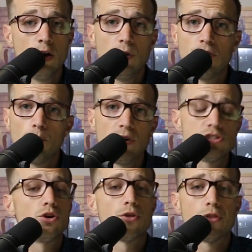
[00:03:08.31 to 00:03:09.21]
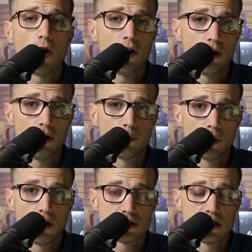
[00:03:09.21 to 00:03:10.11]
we have original thought on our
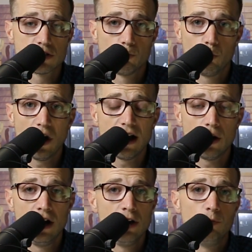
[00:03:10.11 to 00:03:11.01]
blogs as well,